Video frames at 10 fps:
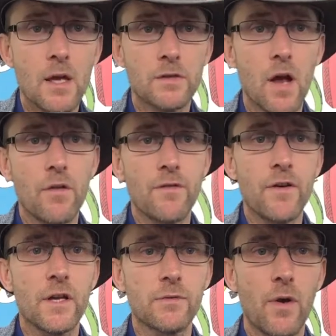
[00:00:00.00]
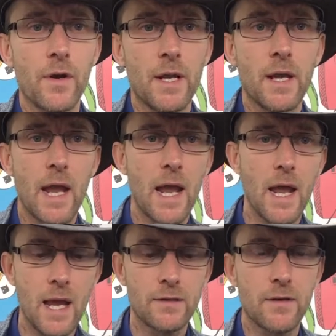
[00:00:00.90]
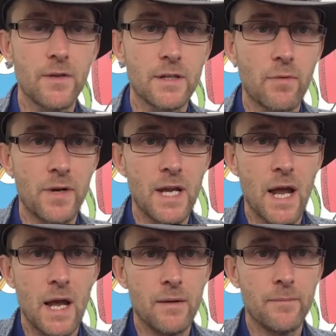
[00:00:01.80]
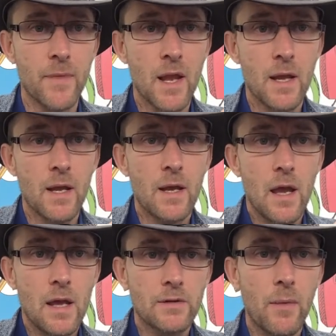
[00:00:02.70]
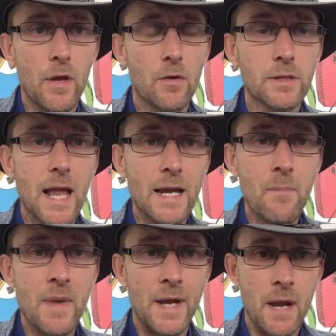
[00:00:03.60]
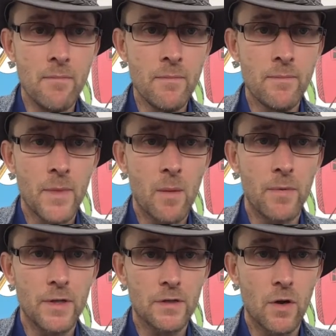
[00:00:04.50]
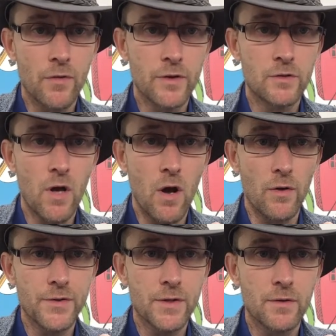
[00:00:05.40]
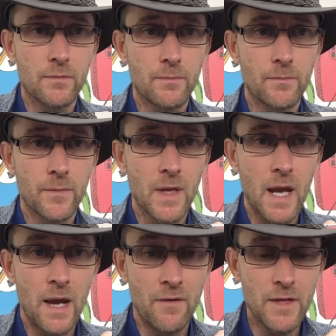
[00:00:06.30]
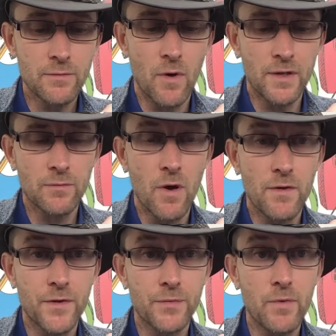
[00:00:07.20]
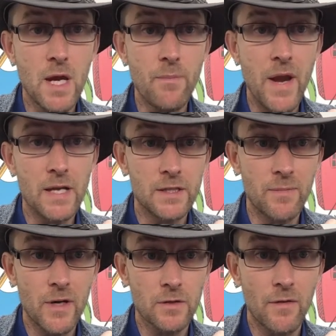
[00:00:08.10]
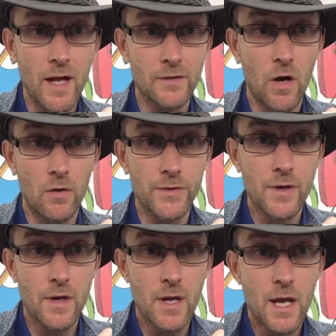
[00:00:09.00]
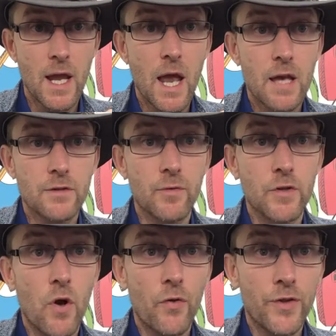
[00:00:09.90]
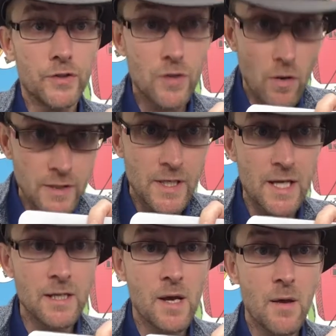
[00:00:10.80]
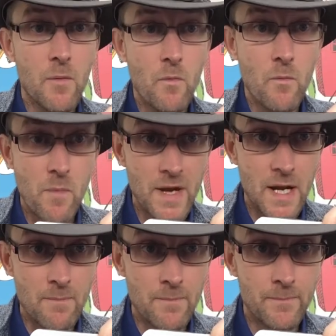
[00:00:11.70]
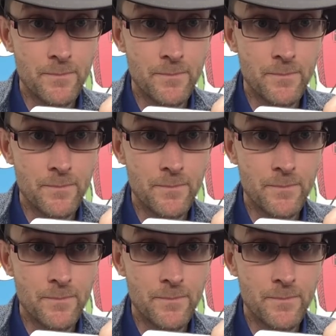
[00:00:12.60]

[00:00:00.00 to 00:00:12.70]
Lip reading: So the first one is this one here. So it looks like a minim, but it's got the dot. And this one is worth 3 beats because of that dot. So it's called the dotted minim.